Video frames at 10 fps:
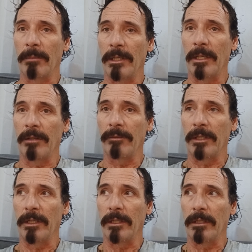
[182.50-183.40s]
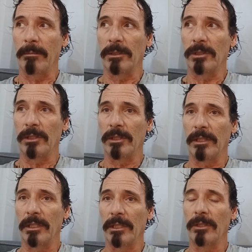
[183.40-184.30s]
man, I have got to get my shit
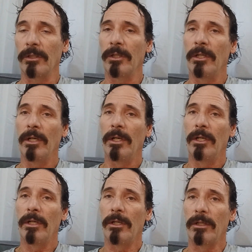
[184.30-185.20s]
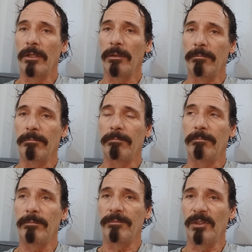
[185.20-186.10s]
together,
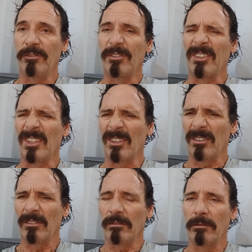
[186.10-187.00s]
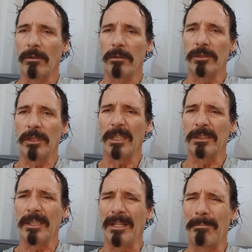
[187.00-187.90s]
food for thought. Or should I
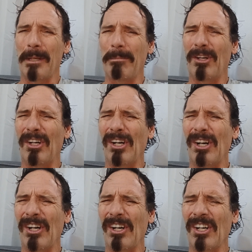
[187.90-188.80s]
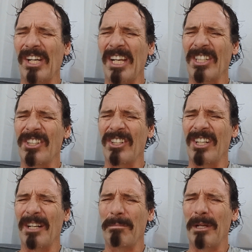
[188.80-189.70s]
say pepper, extra
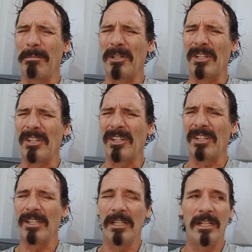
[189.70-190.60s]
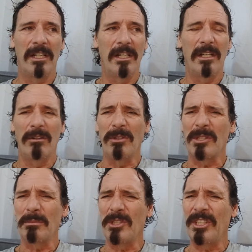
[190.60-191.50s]
hot pepper with
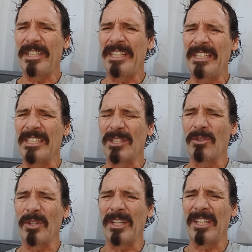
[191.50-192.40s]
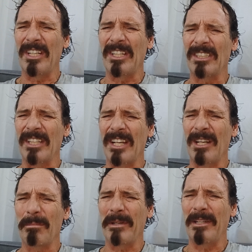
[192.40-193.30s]
some cheese on it. Yes, a
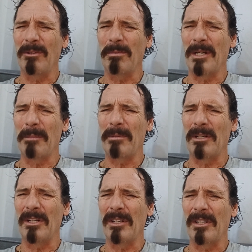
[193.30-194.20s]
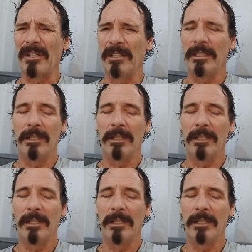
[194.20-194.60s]
jalapeno papa.